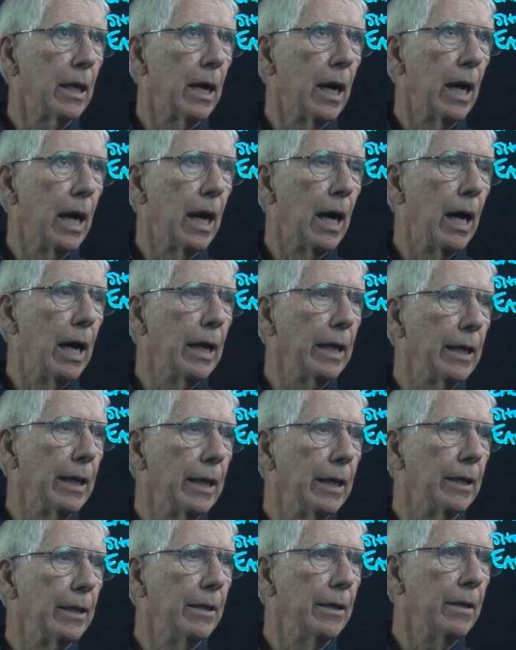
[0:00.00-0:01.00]
uh,
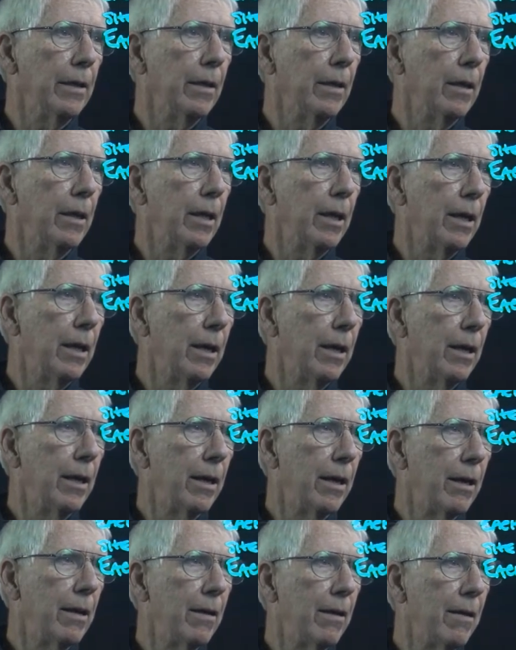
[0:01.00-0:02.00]
in
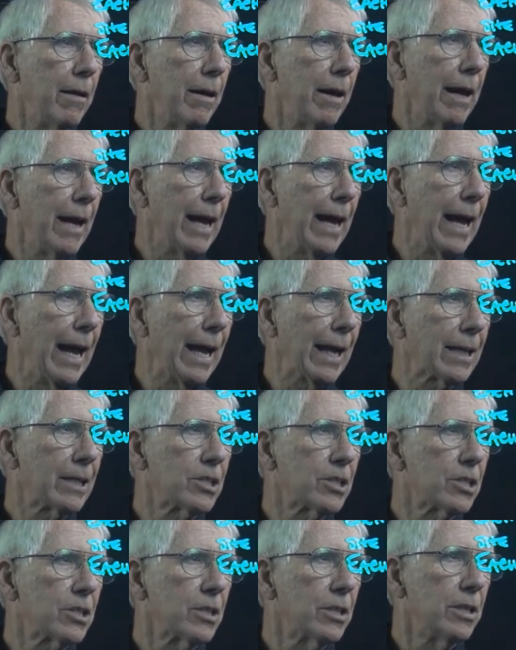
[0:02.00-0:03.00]

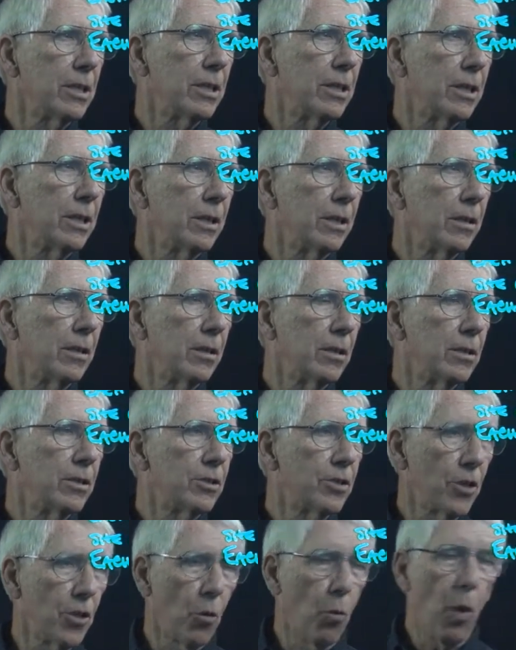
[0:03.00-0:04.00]
x
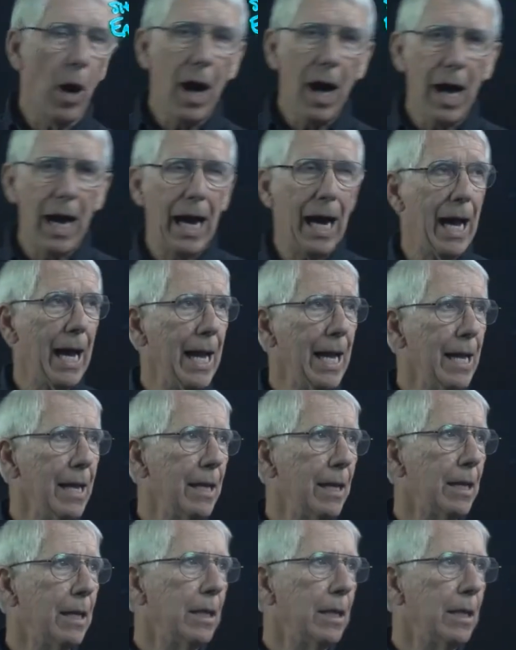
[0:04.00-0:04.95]
to the y